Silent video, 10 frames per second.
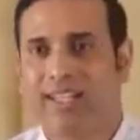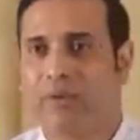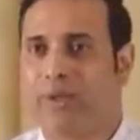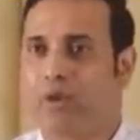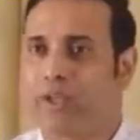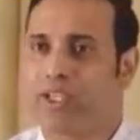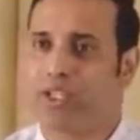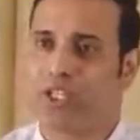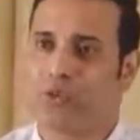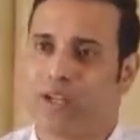there have been
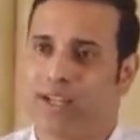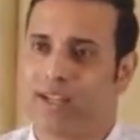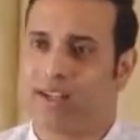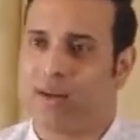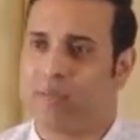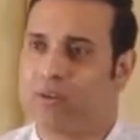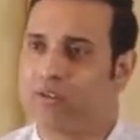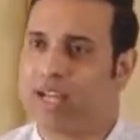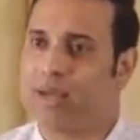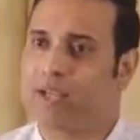occasions where a couple
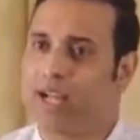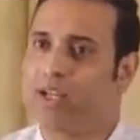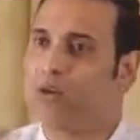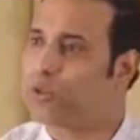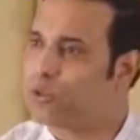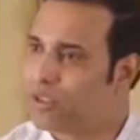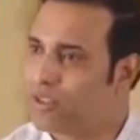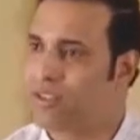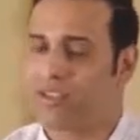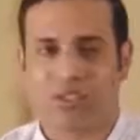of times I go to
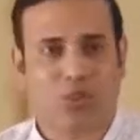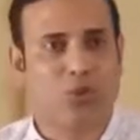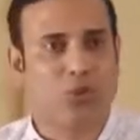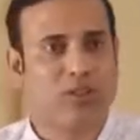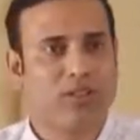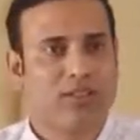the school.